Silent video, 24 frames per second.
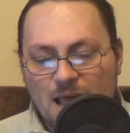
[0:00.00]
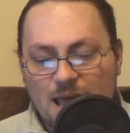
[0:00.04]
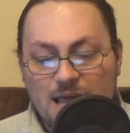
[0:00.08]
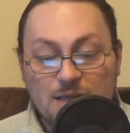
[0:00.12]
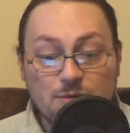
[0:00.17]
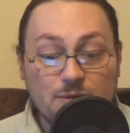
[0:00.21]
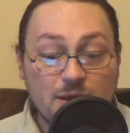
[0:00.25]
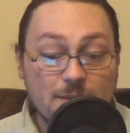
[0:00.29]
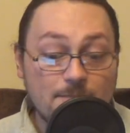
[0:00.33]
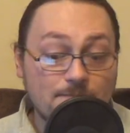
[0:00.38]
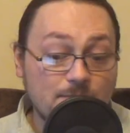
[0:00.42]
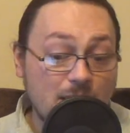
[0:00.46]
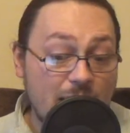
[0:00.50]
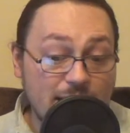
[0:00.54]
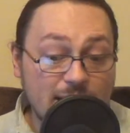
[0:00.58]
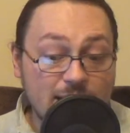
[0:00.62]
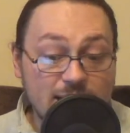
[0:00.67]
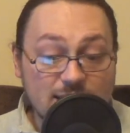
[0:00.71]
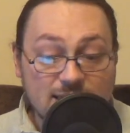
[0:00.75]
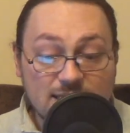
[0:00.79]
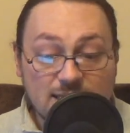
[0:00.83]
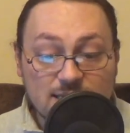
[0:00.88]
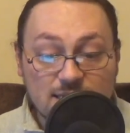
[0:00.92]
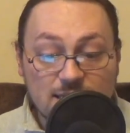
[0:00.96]
Anyway, I
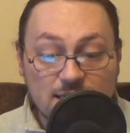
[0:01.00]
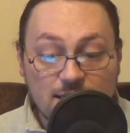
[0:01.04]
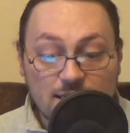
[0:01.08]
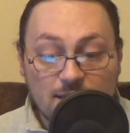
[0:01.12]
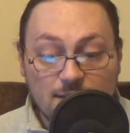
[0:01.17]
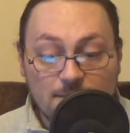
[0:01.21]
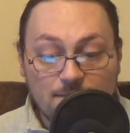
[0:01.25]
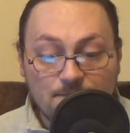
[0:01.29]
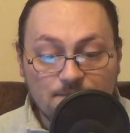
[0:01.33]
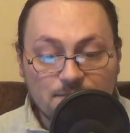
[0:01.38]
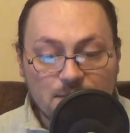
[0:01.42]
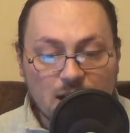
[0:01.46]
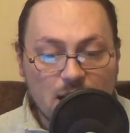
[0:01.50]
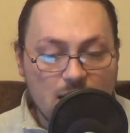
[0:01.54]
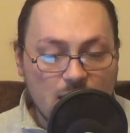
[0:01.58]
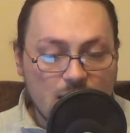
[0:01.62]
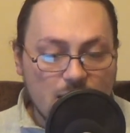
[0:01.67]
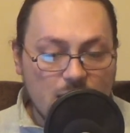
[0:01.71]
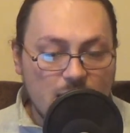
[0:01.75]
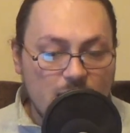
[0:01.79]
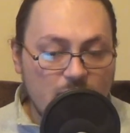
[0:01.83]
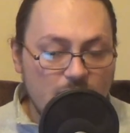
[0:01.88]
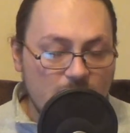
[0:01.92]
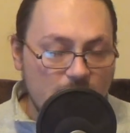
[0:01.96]
guess
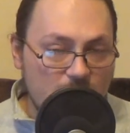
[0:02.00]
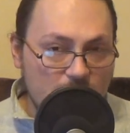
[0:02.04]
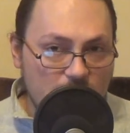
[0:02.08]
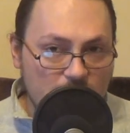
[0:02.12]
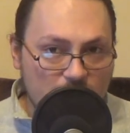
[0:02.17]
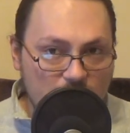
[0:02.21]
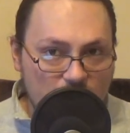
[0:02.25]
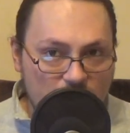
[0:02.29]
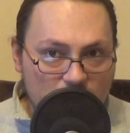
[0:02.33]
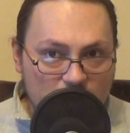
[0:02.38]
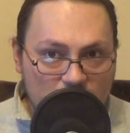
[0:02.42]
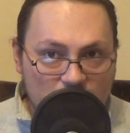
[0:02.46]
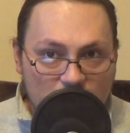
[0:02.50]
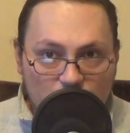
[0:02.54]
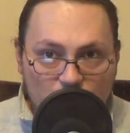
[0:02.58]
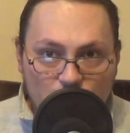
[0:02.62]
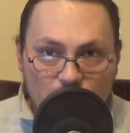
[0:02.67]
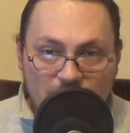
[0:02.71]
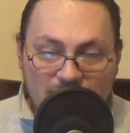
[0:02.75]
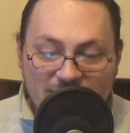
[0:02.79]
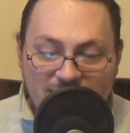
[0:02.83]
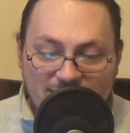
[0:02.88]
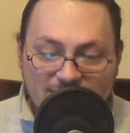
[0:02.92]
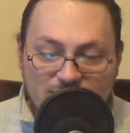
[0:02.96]

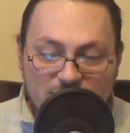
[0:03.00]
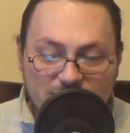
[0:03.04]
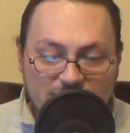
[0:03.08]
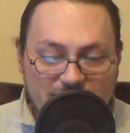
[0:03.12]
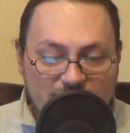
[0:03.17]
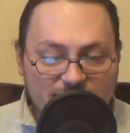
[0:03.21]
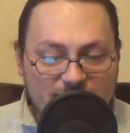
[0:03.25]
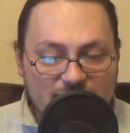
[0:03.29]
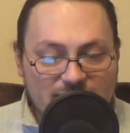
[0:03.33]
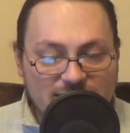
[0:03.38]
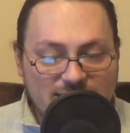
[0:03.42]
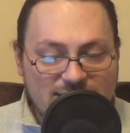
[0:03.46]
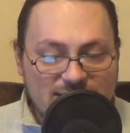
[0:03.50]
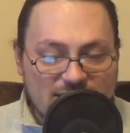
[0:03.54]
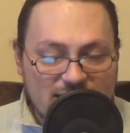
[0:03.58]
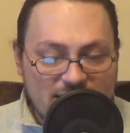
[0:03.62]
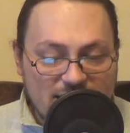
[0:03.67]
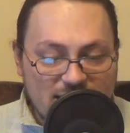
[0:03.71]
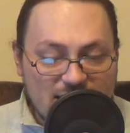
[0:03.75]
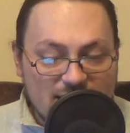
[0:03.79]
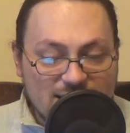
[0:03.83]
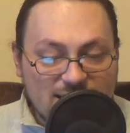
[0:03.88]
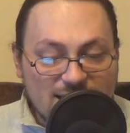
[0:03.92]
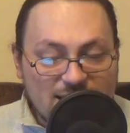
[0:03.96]
we'll have to live and
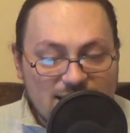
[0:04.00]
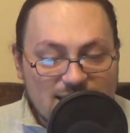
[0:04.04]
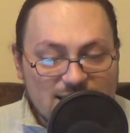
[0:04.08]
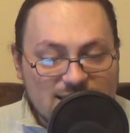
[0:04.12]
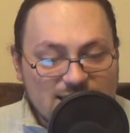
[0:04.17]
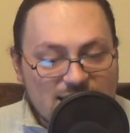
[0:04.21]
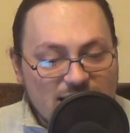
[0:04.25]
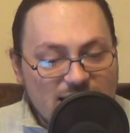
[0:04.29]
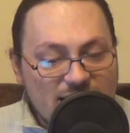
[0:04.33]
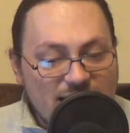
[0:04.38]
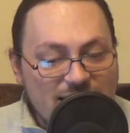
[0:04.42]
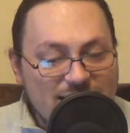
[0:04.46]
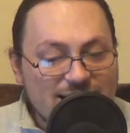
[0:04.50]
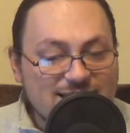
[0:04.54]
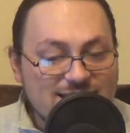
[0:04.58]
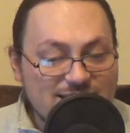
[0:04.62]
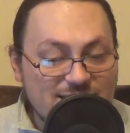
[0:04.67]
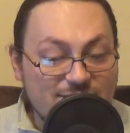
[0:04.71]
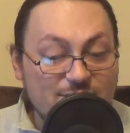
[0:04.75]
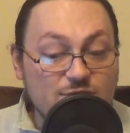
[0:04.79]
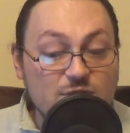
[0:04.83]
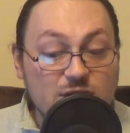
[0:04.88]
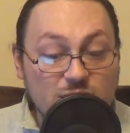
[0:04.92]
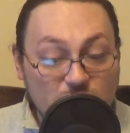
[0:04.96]
see. At least I had
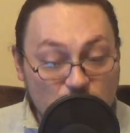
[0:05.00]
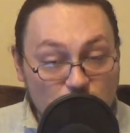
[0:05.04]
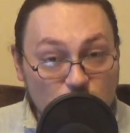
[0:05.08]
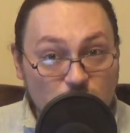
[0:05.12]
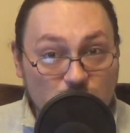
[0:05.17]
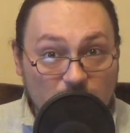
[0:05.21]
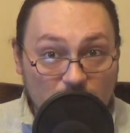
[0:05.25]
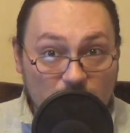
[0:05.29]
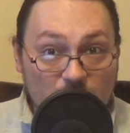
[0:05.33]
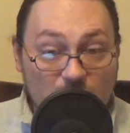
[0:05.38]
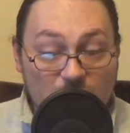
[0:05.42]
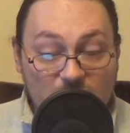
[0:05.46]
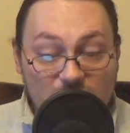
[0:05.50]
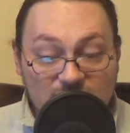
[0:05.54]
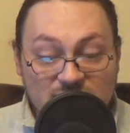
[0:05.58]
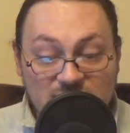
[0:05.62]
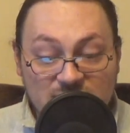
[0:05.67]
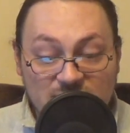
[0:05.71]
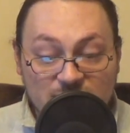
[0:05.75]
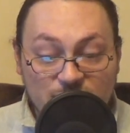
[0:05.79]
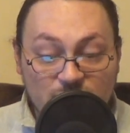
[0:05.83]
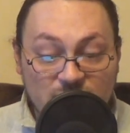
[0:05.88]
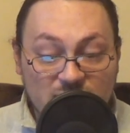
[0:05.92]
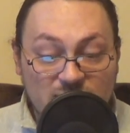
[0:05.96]
several good
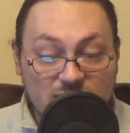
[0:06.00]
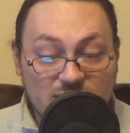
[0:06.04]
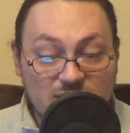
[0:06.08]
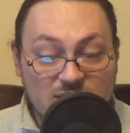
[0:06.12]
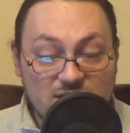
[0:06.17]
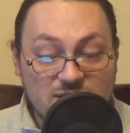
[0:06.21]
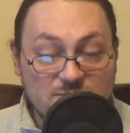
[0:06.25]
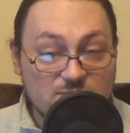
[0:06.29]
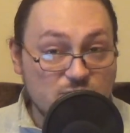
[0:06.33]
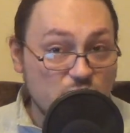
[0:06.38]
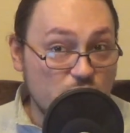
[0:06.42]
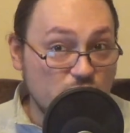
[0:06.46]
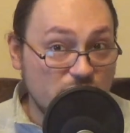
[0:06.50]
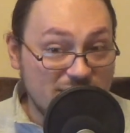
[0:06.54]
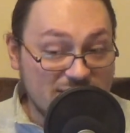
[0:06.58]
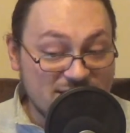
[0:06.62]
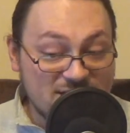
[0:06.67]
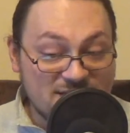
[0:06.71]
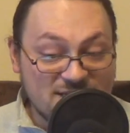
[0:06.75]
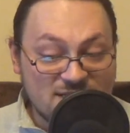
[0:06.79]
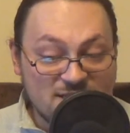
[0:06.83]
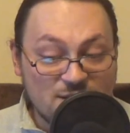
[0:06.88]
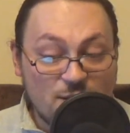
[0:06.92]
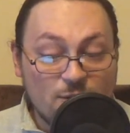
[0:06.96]
laughs with these
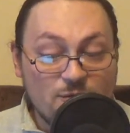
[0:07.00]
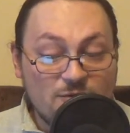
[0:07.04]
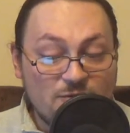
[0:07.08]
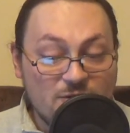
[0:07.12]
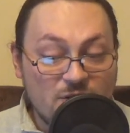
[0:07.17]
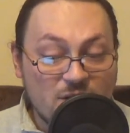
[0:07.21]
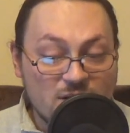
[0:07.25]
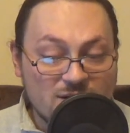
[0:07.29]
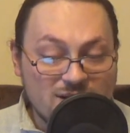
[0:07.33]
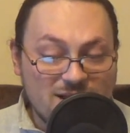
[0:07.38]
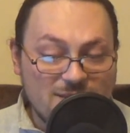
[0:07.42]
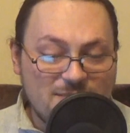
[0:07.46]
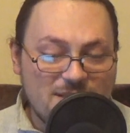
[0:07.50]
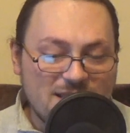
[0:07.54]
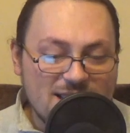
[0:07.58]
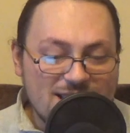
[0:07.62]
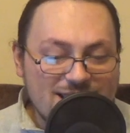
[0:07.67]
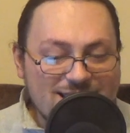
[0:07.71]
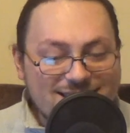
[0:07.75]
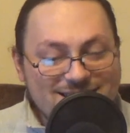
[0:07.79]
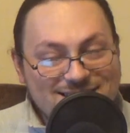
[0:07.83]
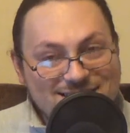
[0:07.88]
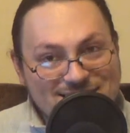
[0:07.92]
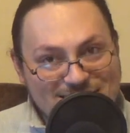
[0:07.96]
protests so far. I mean,
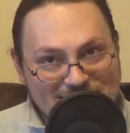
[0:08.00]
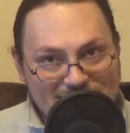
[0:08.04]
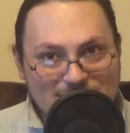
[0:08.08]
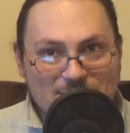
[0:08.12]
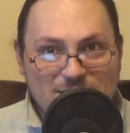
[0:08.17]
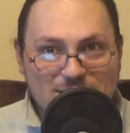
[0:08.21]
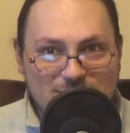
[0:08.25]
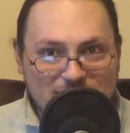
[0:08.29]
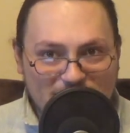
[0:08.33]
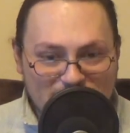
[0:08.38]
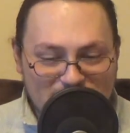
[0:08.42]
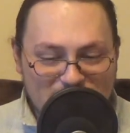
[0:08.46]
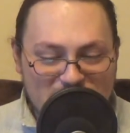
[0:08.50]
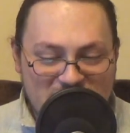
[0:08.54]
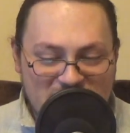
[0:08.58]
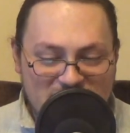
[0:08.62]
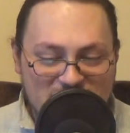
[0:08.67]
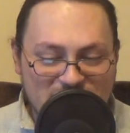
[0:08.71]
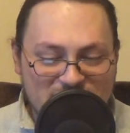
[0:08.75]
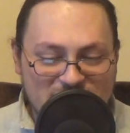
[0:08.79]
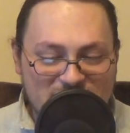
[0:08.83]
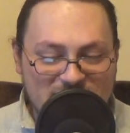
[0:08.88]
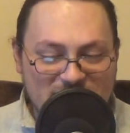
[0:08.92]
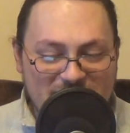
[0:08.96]
some of the
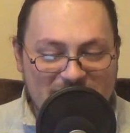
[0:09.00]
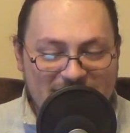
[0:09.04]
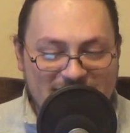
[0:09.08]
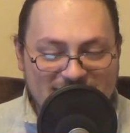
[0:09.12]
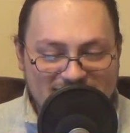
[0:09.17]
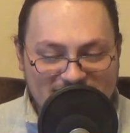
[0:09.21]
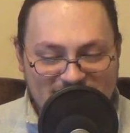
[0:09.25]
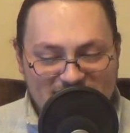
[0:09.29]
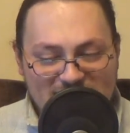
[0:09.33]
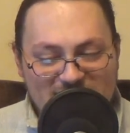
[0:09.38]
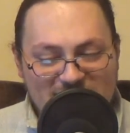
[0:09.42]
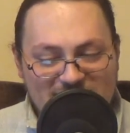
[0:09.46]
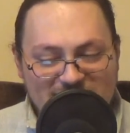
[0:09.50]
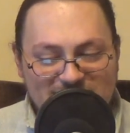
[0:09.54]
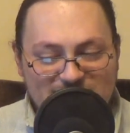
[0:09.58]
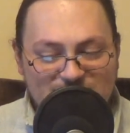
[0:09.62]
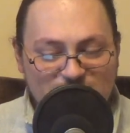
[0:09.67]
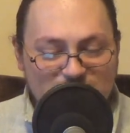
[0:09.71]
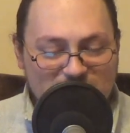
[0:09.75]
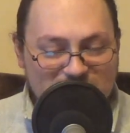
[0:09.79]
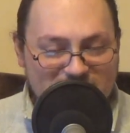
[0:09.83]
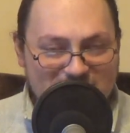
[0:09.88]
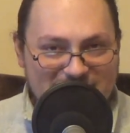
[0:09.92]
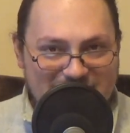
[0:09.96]
memes and
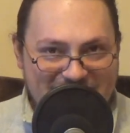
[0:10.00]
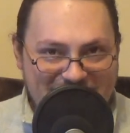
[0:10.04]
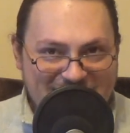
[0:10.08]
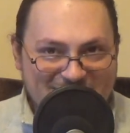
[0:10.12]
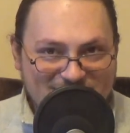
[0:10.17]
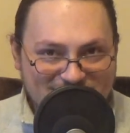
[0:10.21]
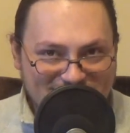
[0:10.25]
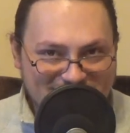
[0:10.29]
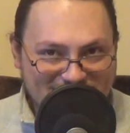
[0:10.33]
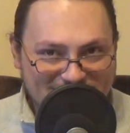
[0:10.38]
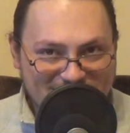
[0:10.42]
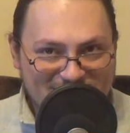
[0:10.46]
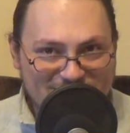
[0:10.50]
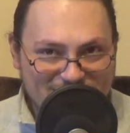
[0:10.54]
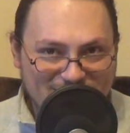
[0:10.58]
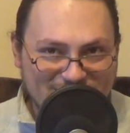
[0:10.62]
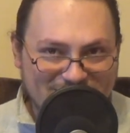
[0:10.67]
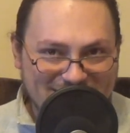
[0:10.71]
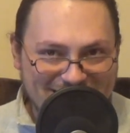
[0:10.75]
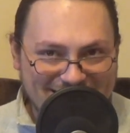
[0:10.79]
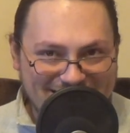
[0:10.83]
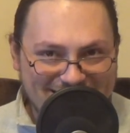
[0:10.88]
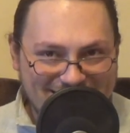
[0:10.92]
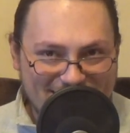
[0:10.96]
signs were
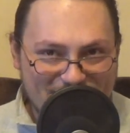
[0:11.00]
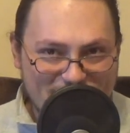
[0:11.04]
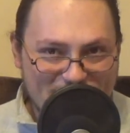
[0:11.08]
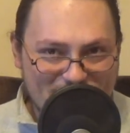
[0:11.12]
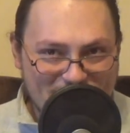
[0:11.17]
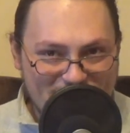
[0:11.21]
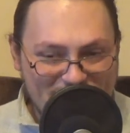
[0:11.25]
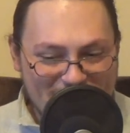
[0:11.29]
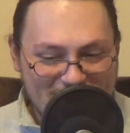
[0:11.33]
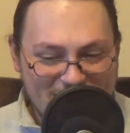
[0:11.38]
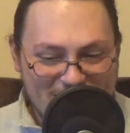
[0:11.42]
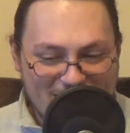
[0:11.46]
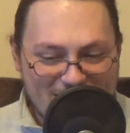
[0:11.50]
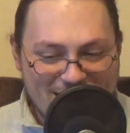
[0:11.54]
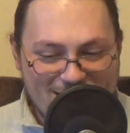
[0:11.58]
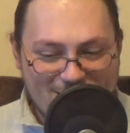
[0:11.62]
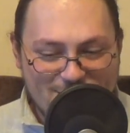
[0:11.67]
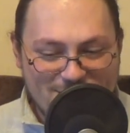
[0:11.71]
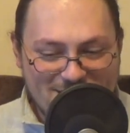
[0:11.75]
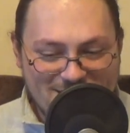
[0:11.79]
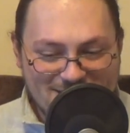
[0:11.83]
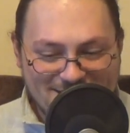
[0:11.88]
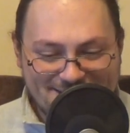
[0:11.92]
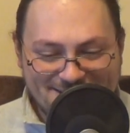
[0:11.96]
absolutely
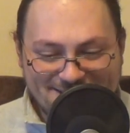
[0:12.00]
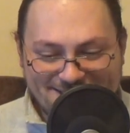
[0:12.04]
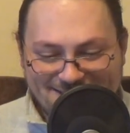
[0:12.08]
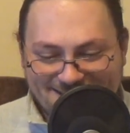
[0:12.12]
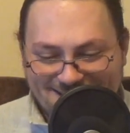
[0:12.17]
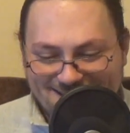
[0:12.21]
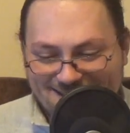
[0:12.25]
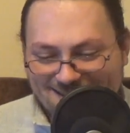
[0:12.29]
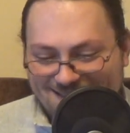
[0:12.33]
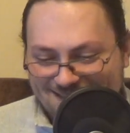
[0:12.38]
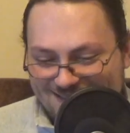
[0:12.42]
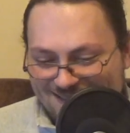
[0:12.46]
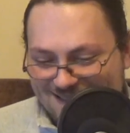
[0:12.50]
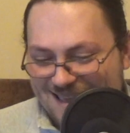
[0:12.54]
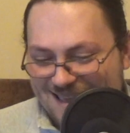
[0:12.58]
hilarious.